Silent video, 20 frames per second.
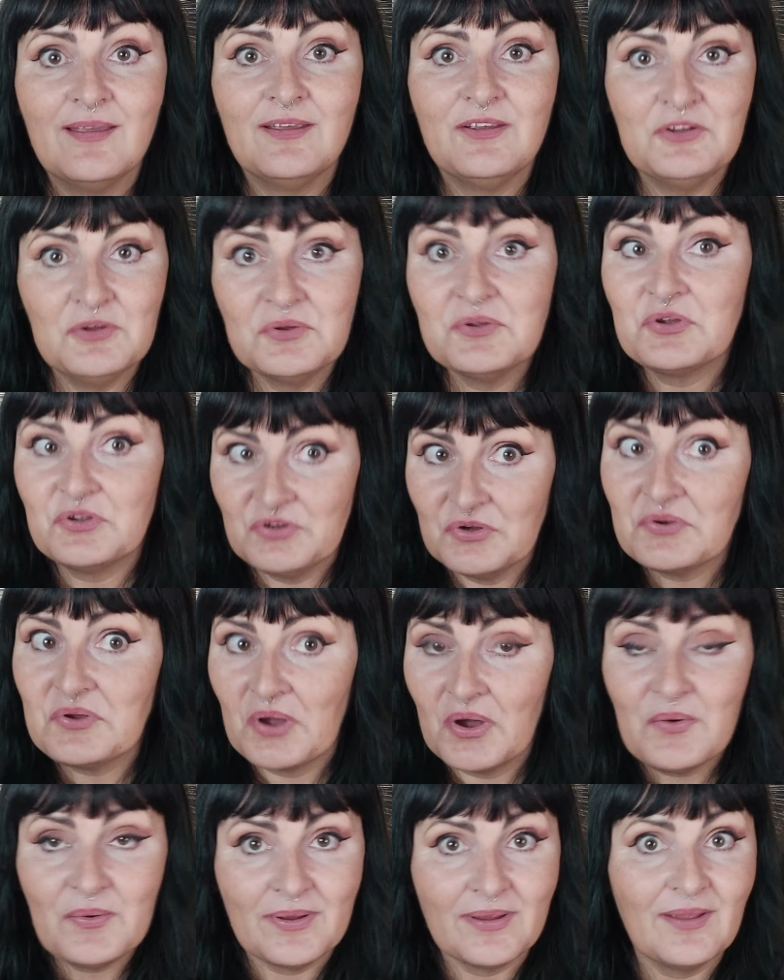You're, you're
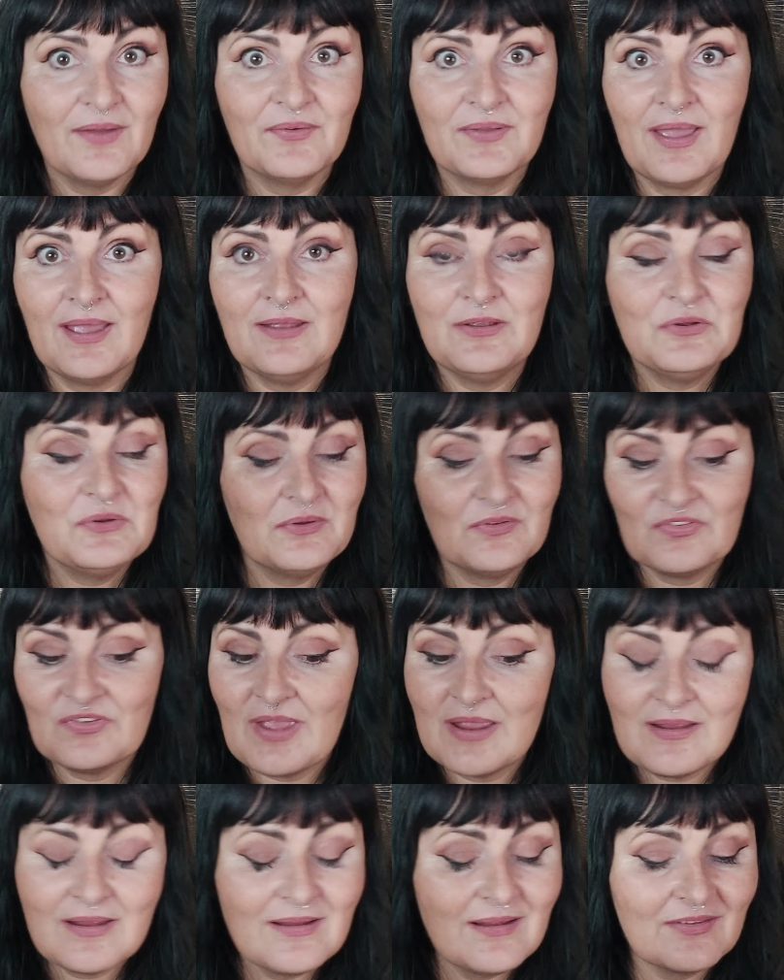going, okay? You're
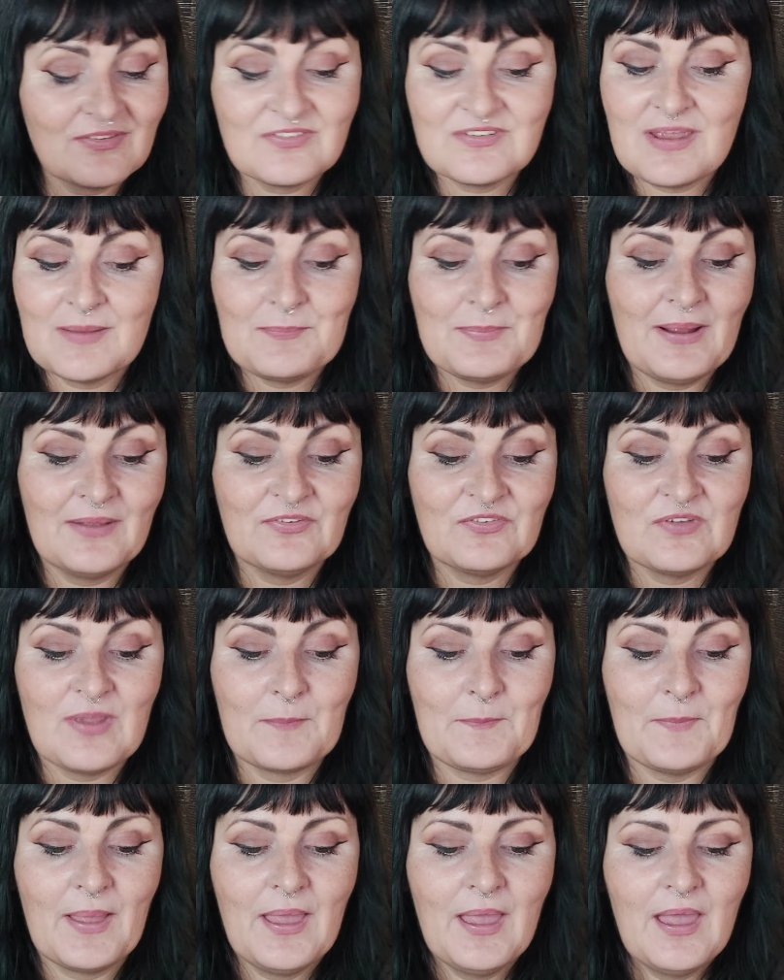taking it step by step.